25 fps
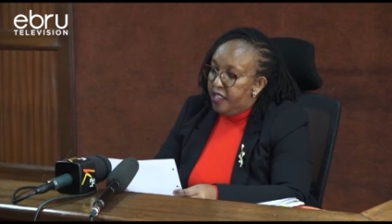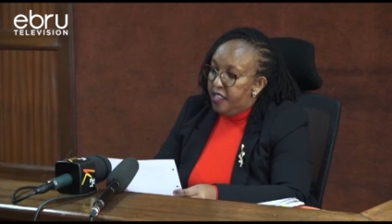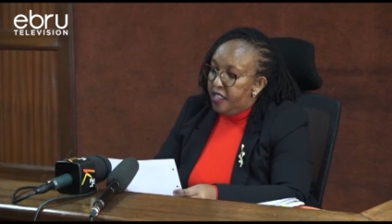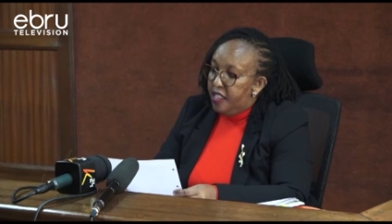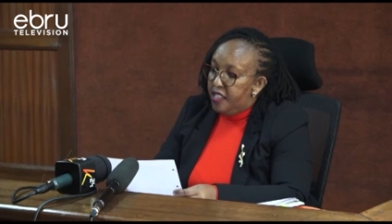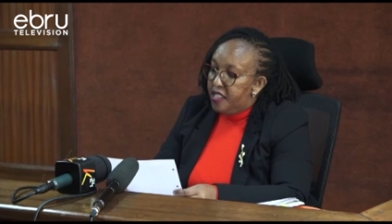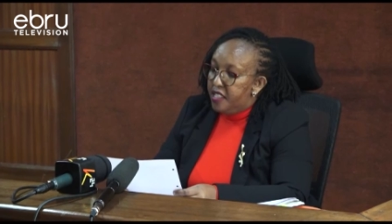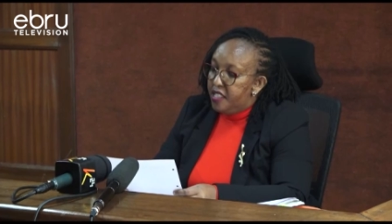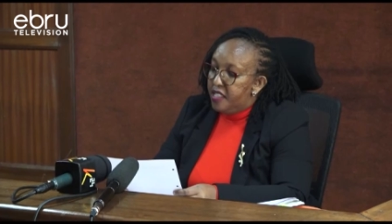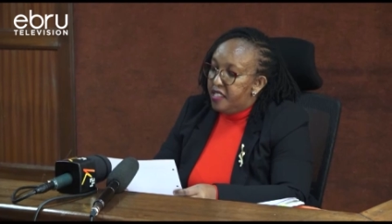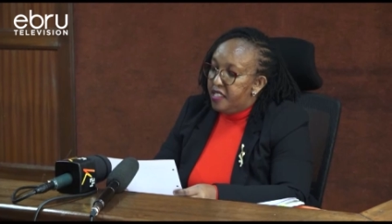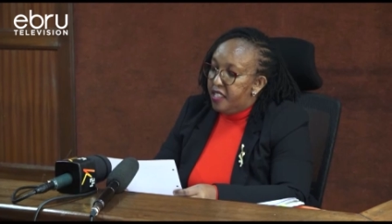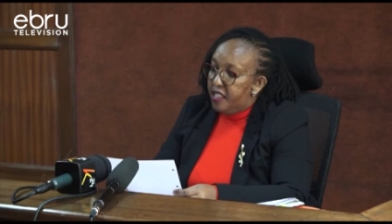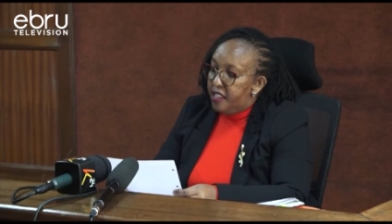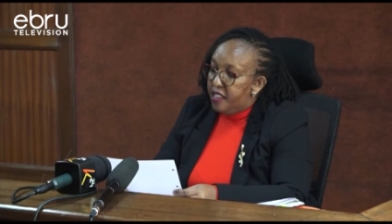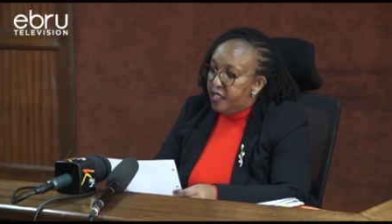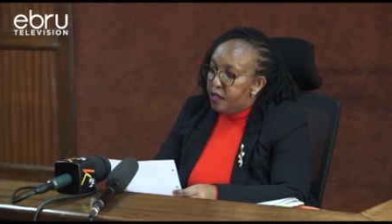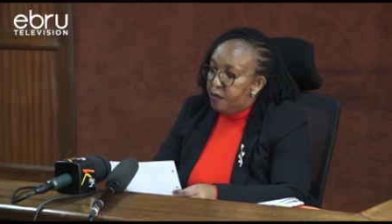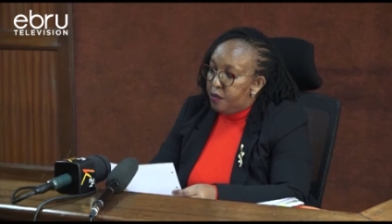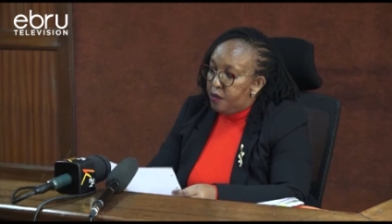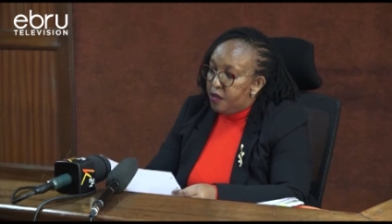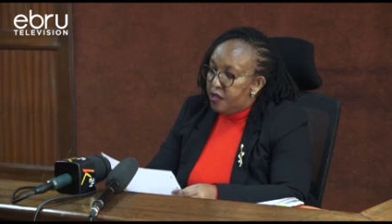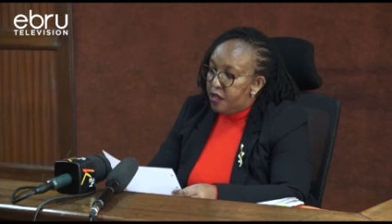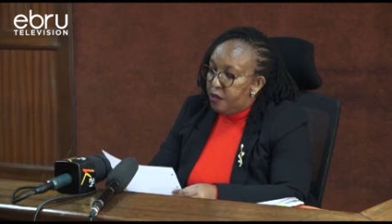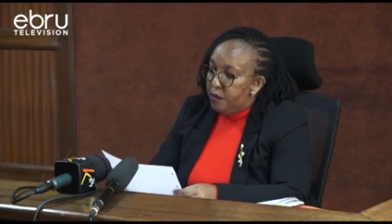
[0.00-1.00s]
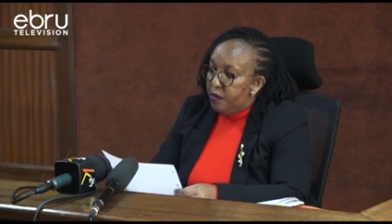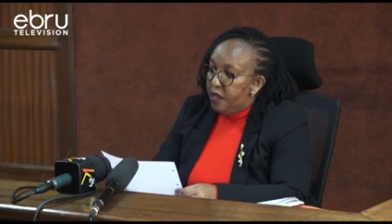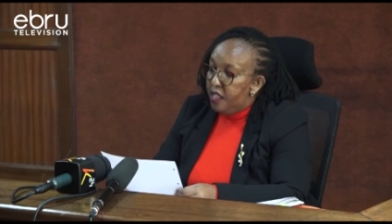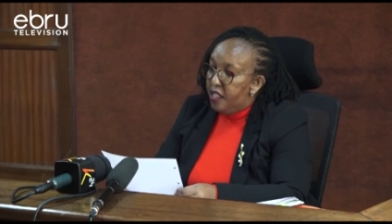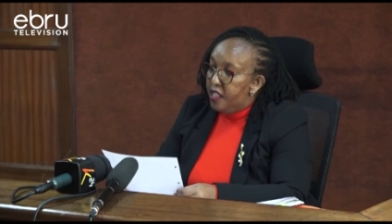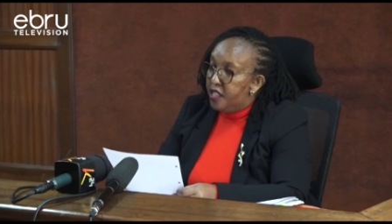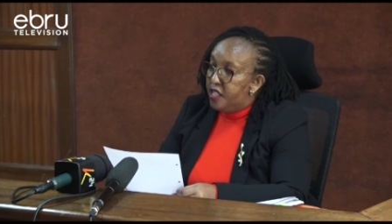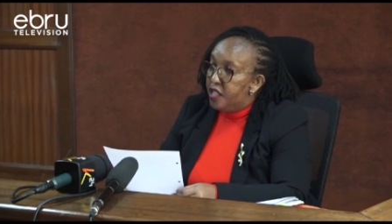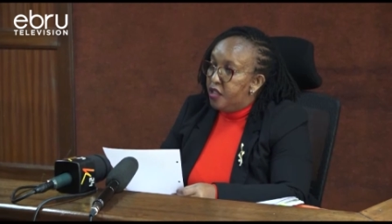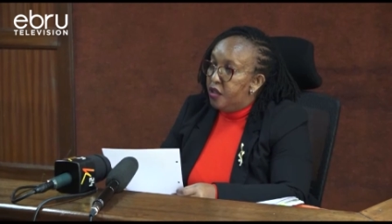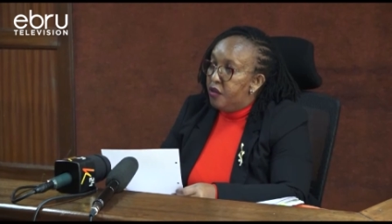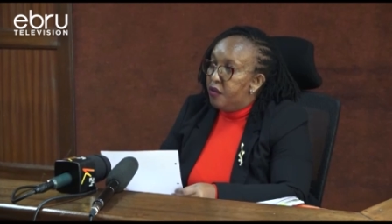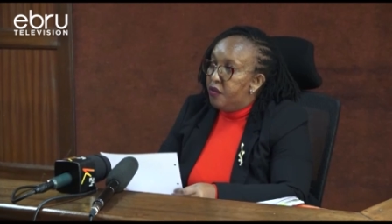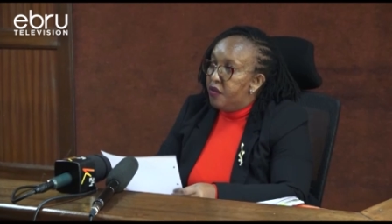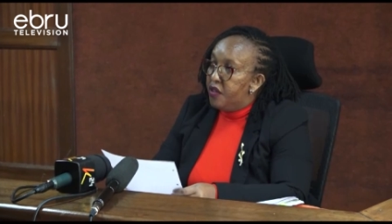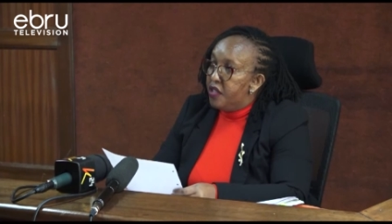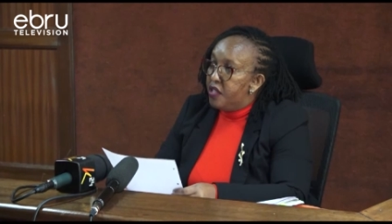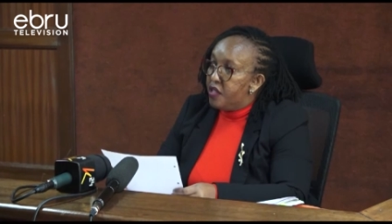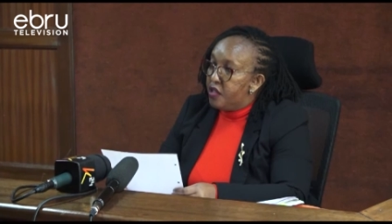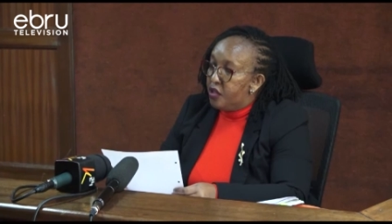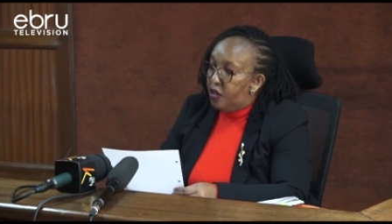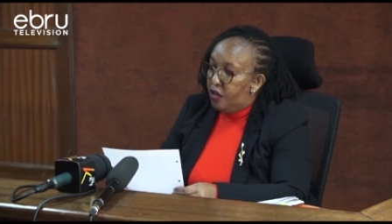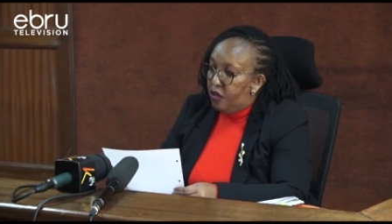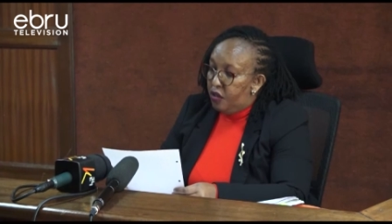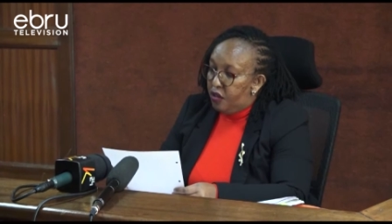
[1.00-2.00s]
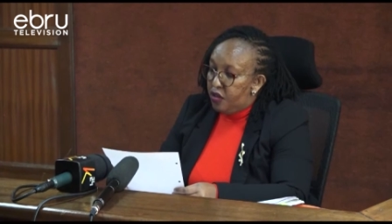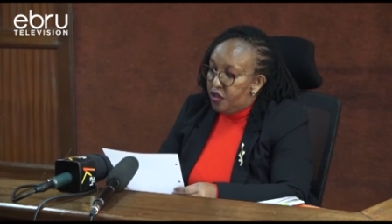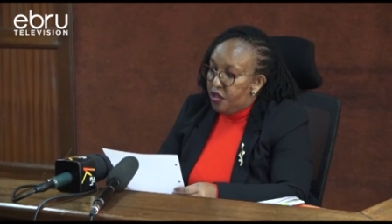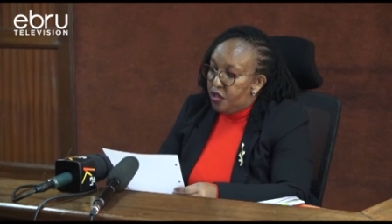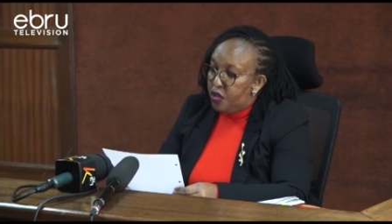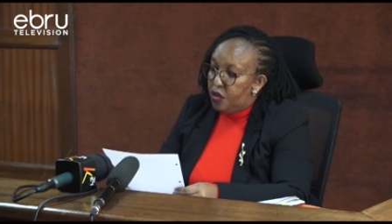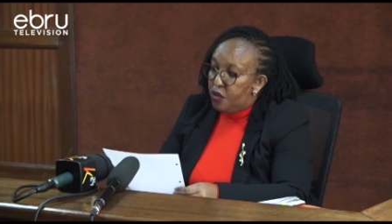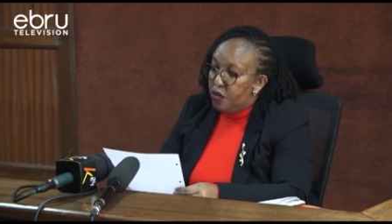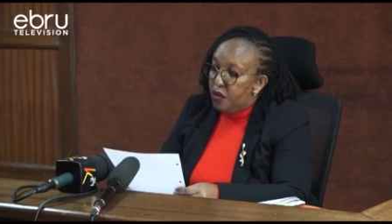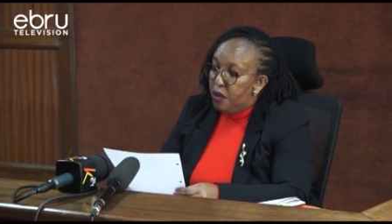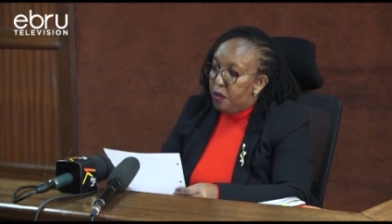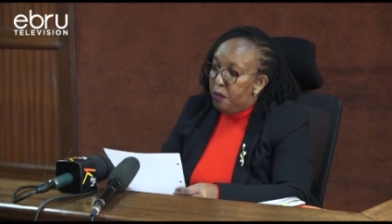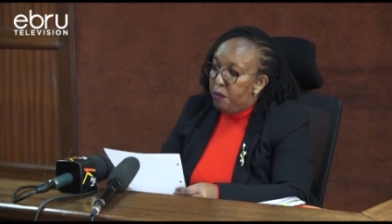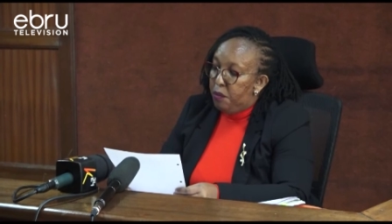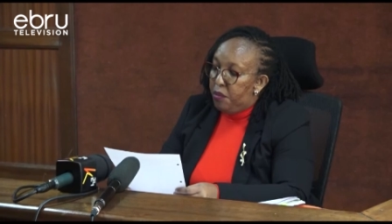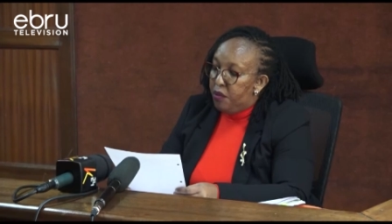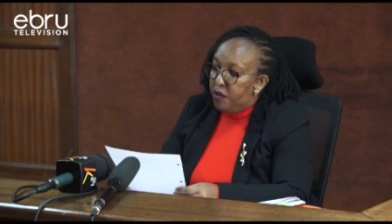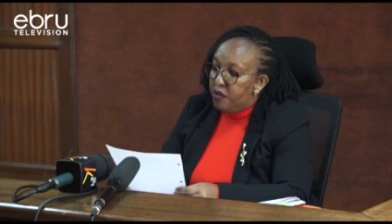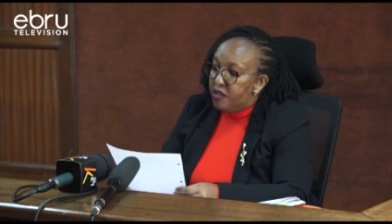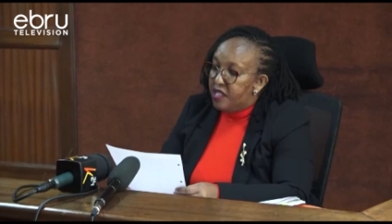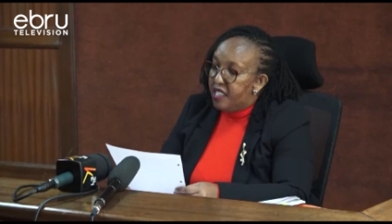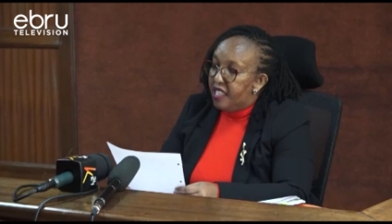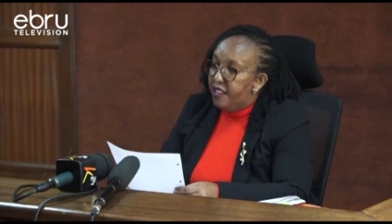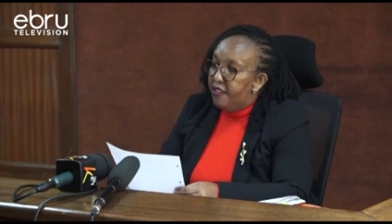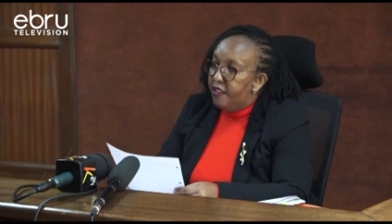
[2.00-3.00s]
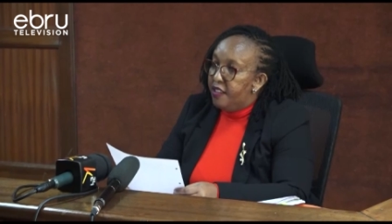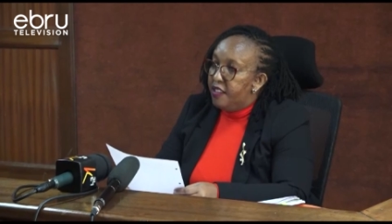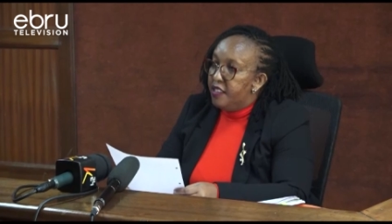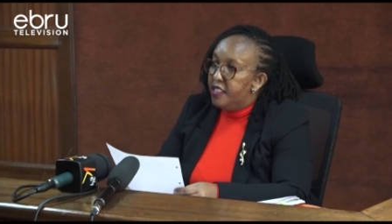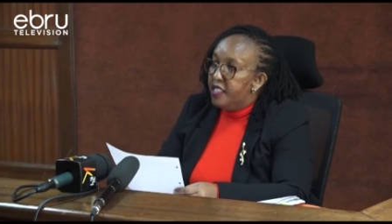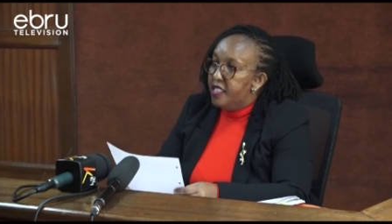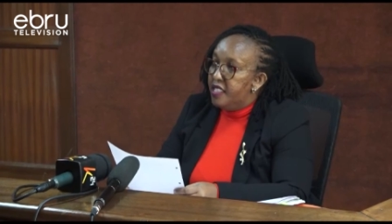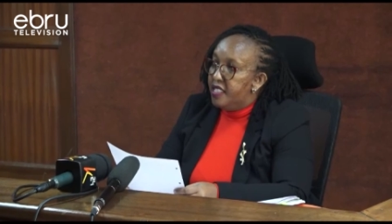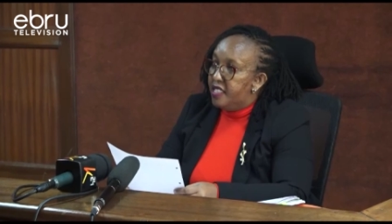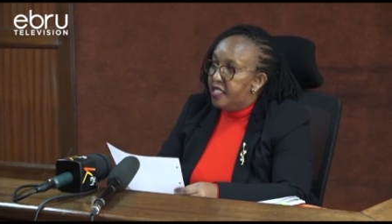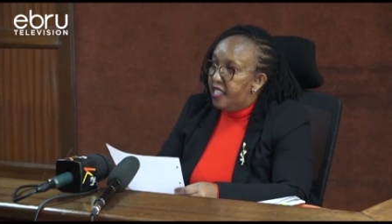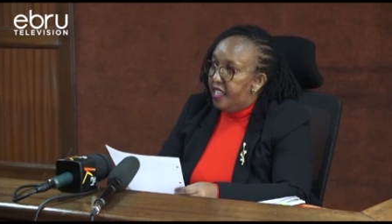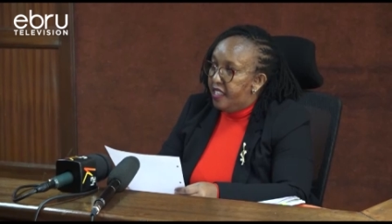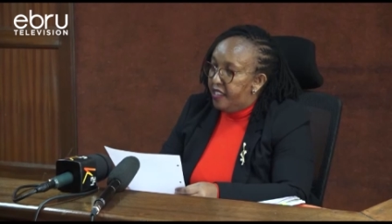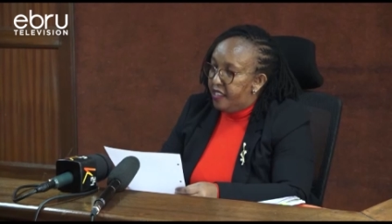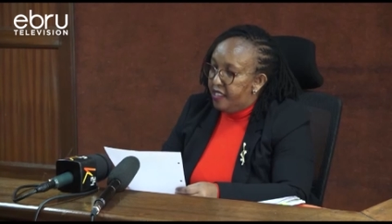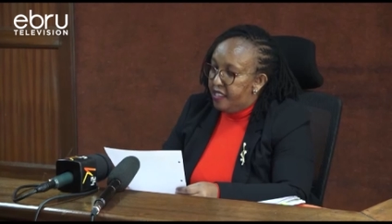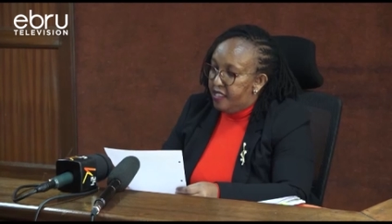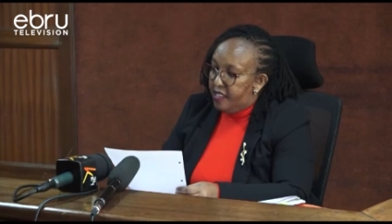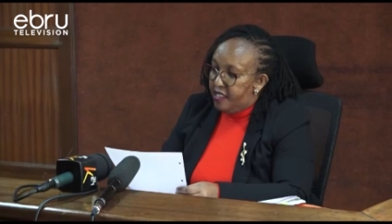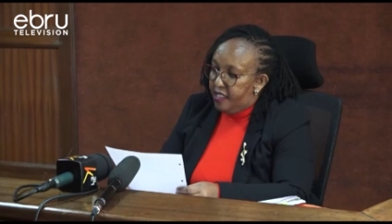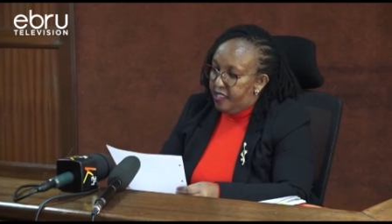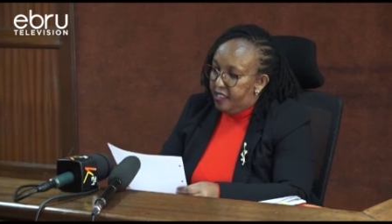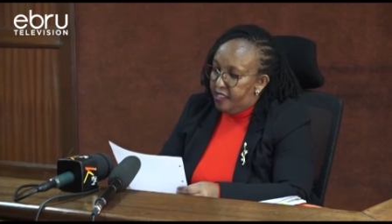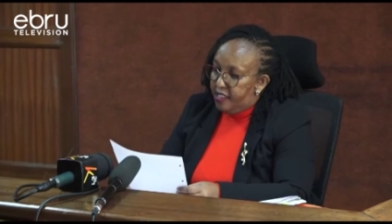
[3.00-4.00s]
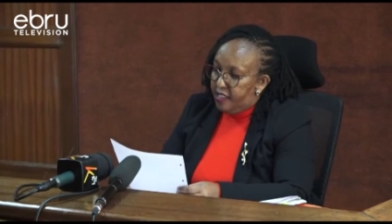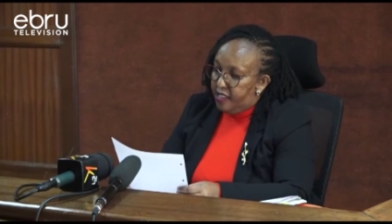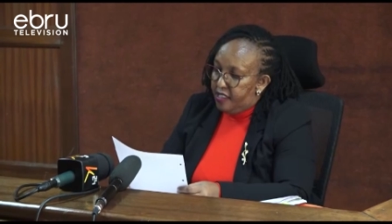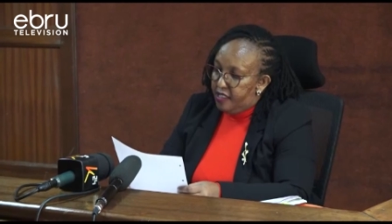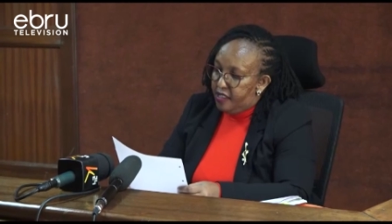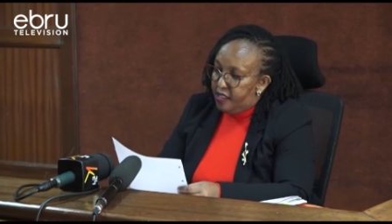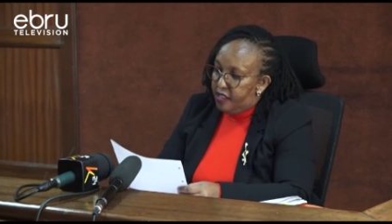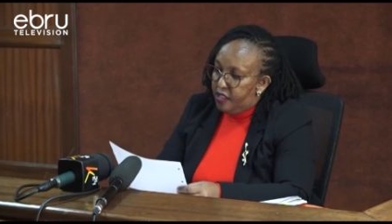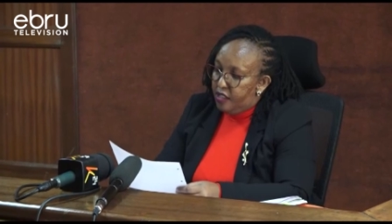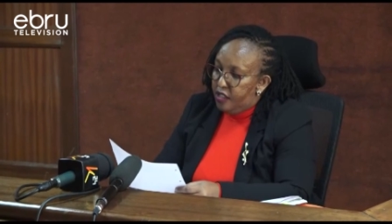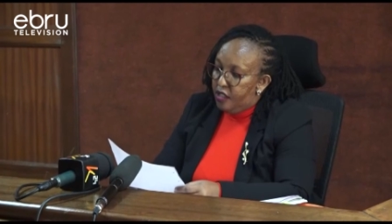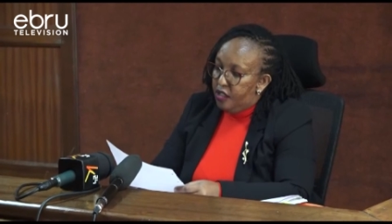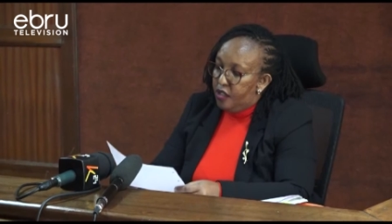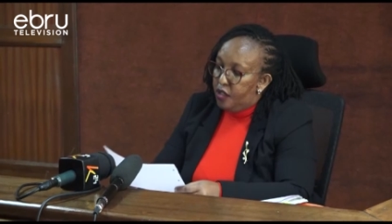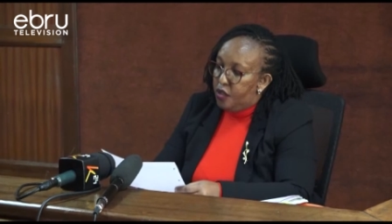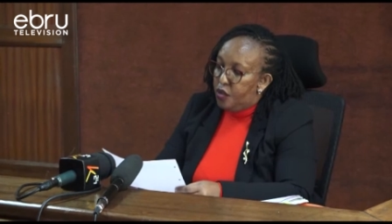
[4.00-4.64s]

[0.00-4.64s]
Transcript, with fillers: It is the responsibility of this court to impose a deterrent sentence